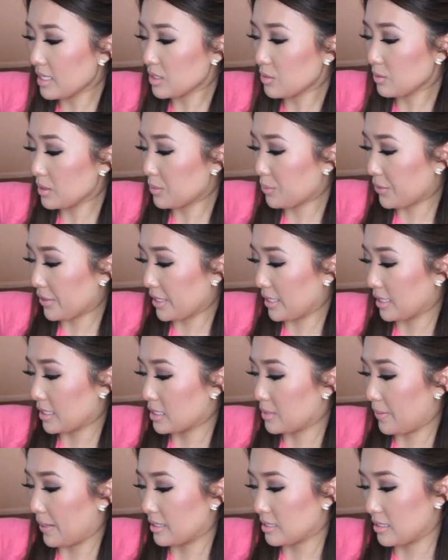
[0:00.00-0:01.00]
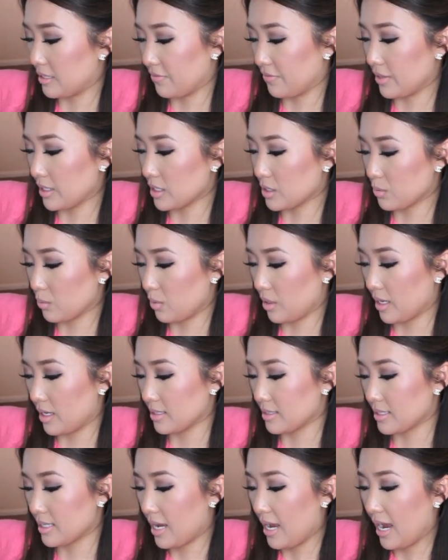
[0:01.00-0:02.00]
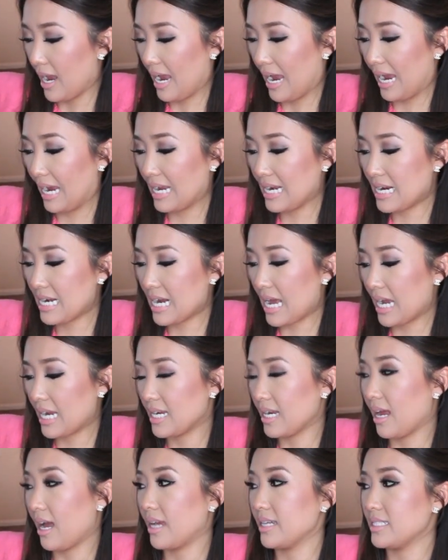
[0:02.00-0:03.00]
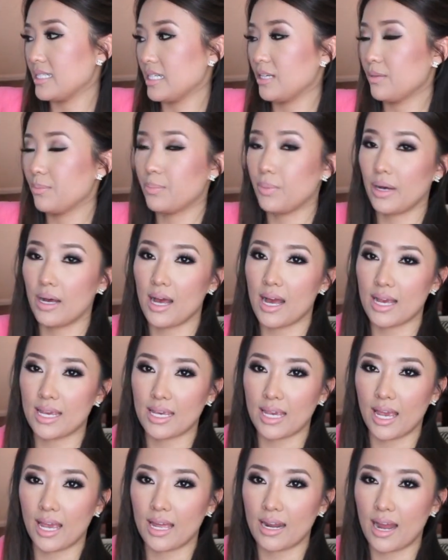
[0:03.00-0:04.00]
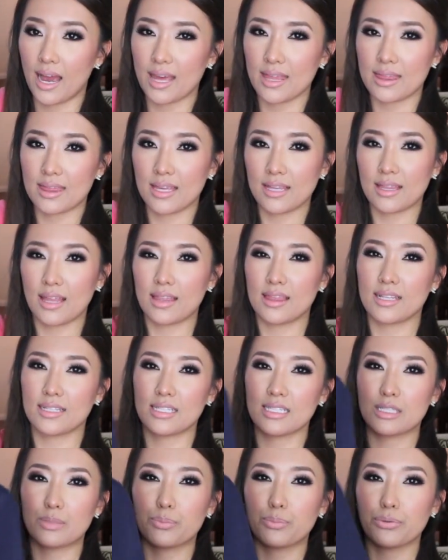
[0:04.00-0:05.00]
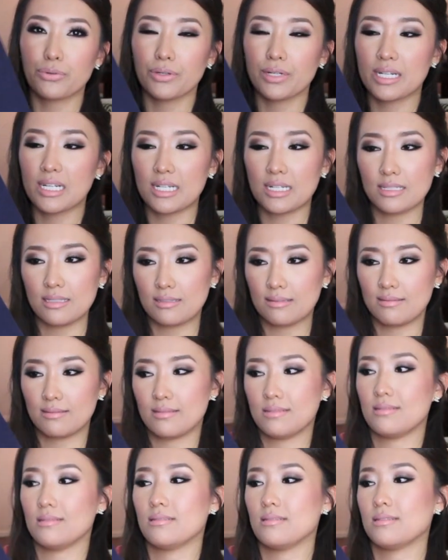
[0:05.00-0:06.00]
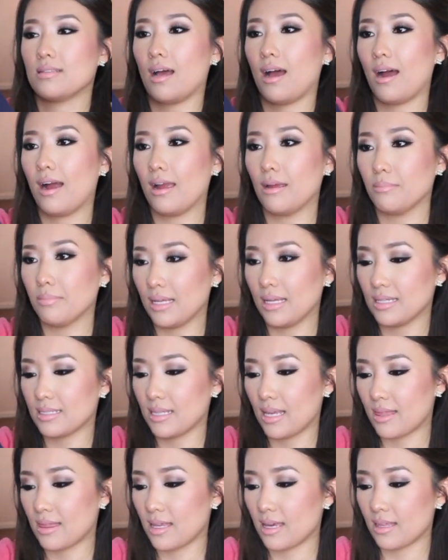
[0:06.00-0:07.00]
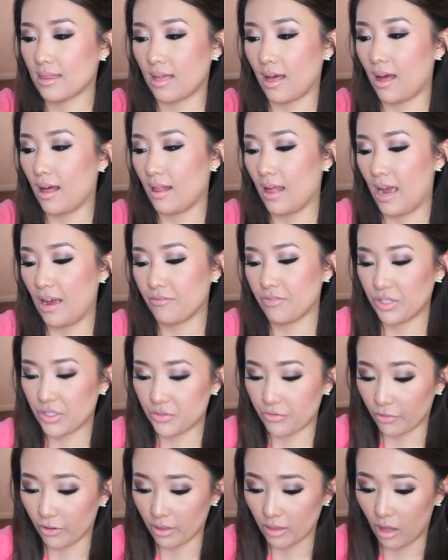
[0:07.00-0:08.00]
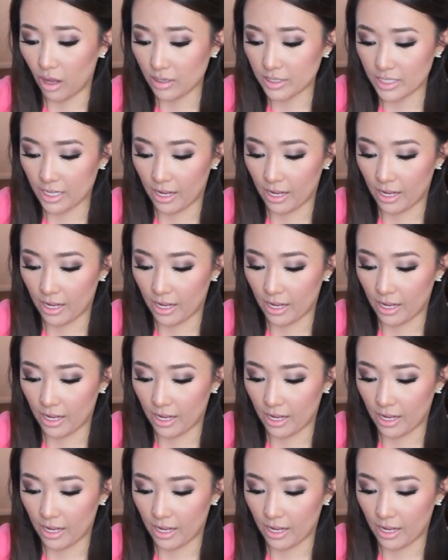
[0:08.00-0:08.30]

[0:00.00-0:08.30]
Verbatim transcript: this was pretty expensive. This was $89.90 but again I think that this is pretty timeless. I think that I'll have this for a long